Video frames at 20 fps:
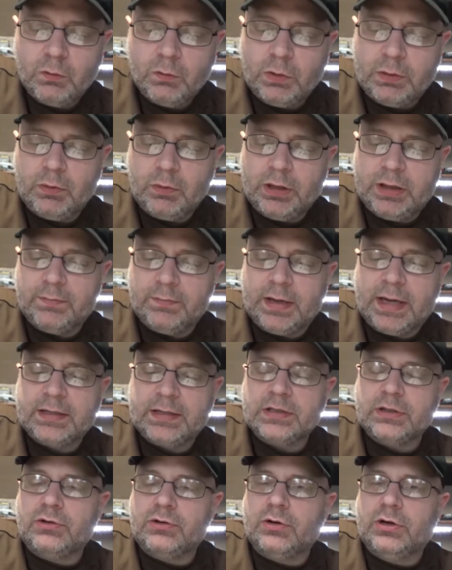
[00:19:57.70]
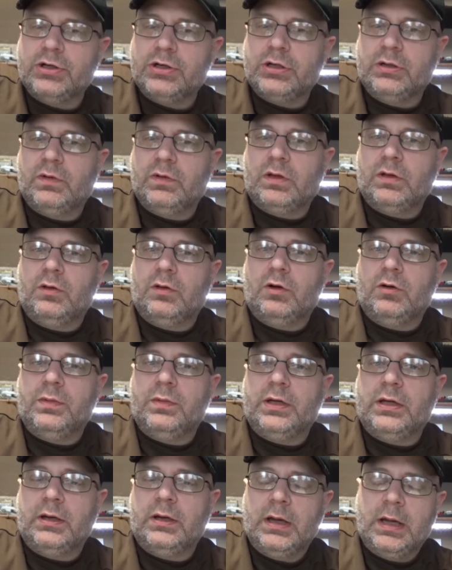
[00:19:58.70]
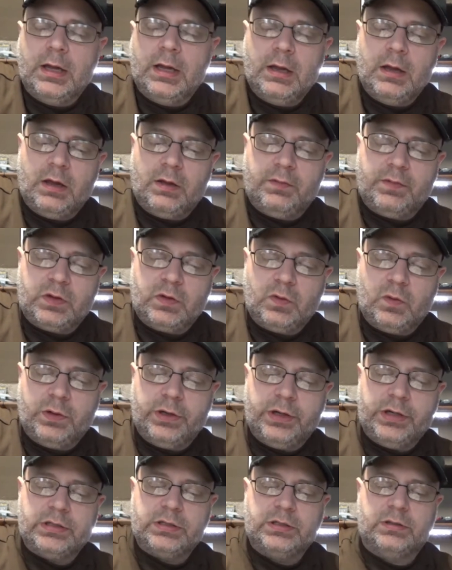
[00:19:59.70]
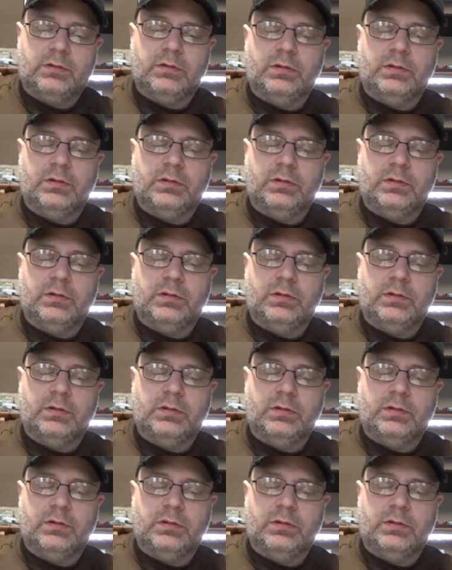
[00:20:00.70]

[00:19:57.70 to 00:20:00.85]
We played max attrition with a little bit of a twist.